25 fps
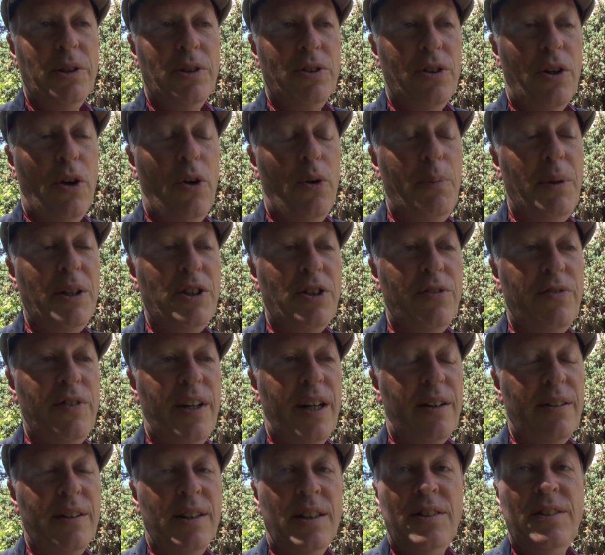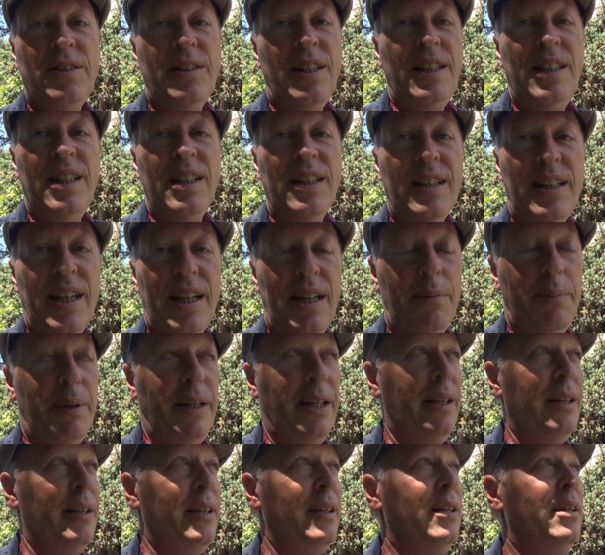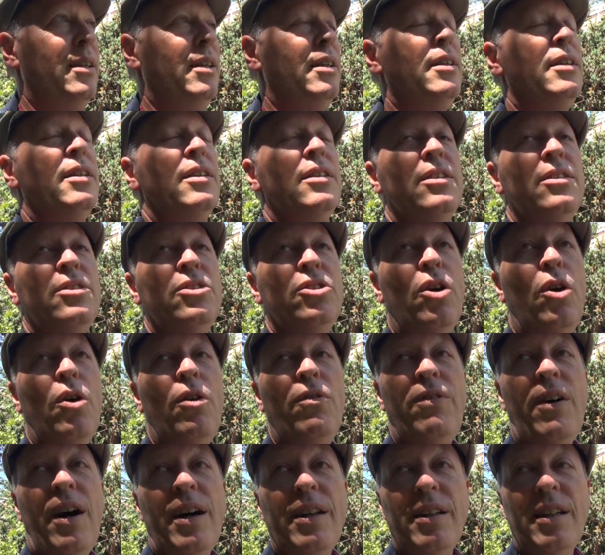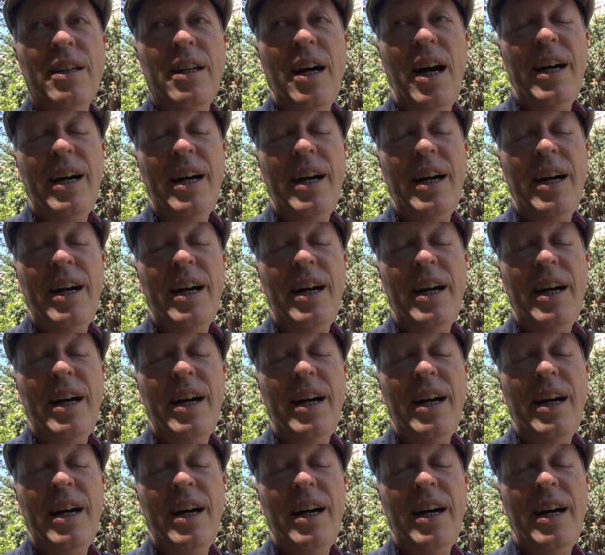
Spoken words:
There's a whole bunch of variants. He didn't tell me. So finally